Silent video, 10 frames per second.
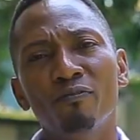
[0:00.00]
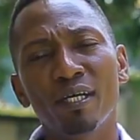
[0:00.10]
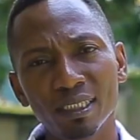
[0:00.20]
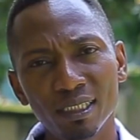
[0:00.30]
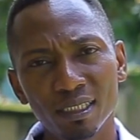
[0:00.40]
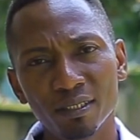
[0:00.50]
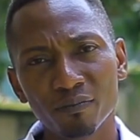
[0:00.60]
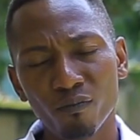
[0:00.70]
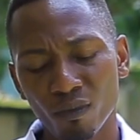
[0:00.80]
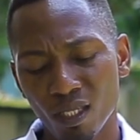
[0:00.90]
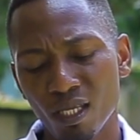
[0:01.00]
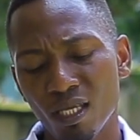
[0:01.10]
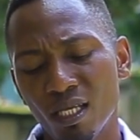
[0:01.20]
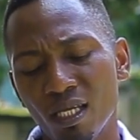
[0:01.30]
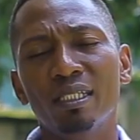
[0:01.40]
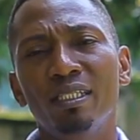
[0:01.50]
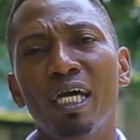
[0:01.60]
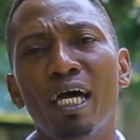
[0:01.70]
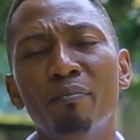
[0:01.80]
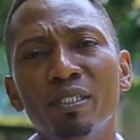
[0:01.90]
fast,
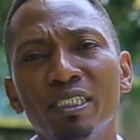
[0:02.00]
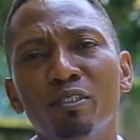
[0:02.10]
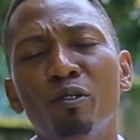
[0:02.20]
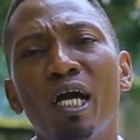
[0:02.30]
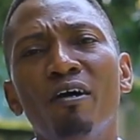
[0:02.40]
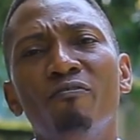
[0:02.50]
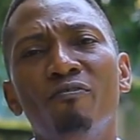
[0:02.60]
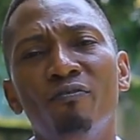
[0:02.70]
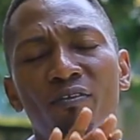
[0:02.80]
their ability to have